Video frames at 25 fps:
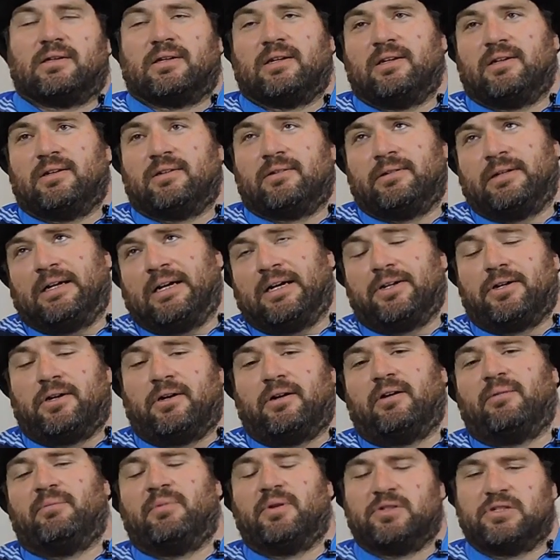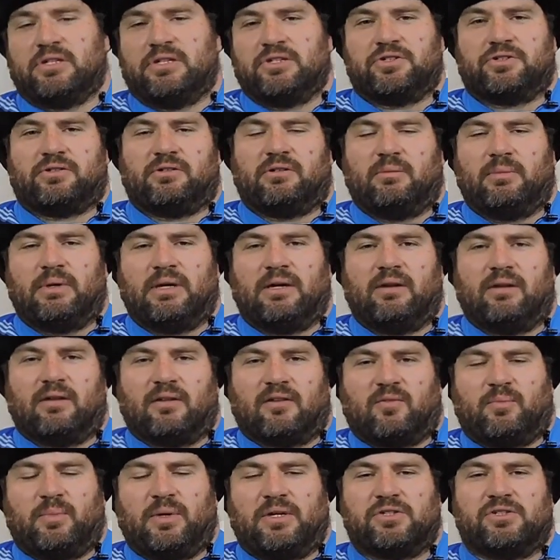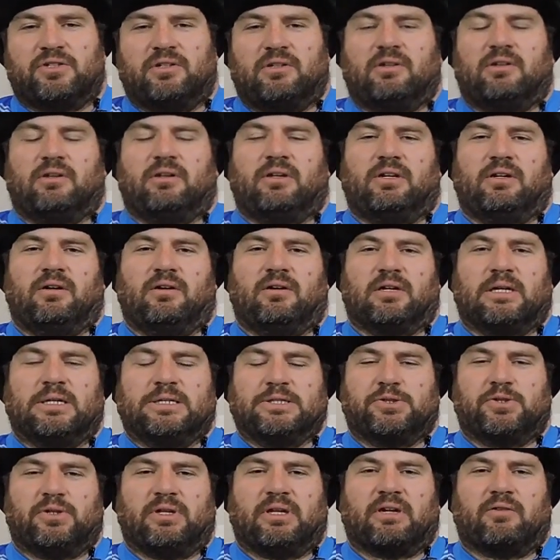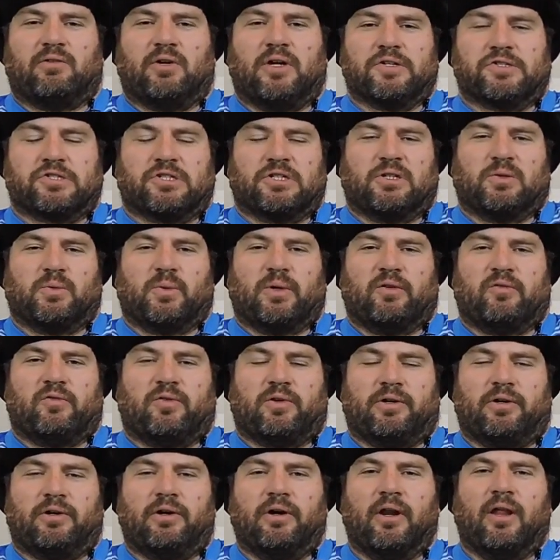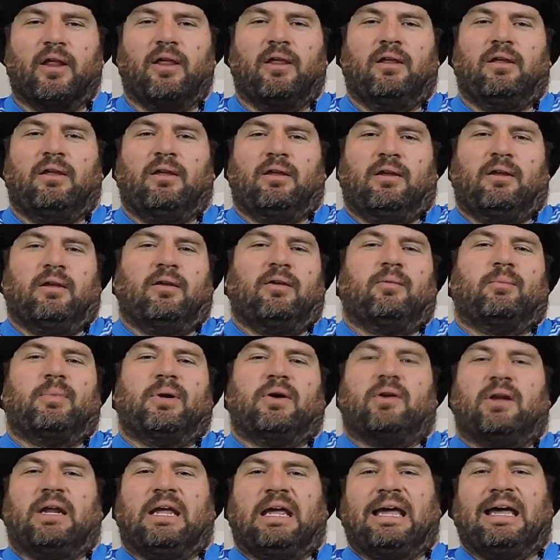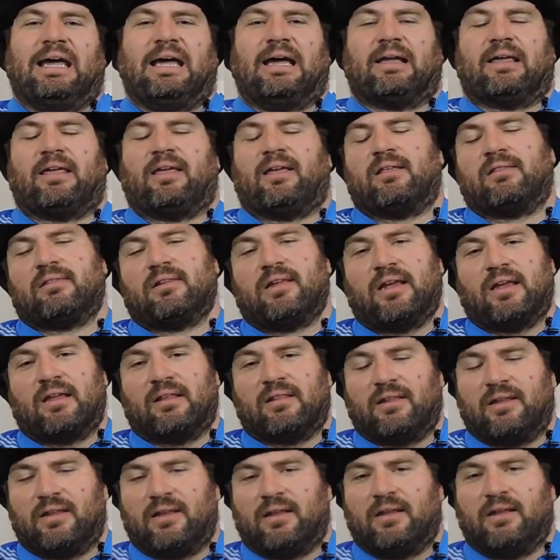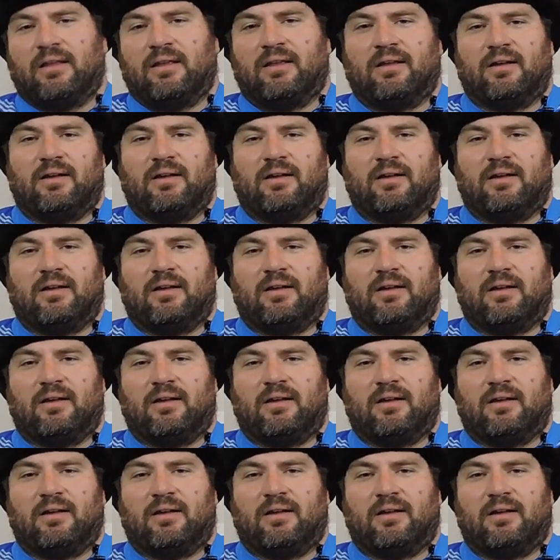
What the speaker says: you're not 100% sure about, especially a country like Russia. We've heard about hacking lately,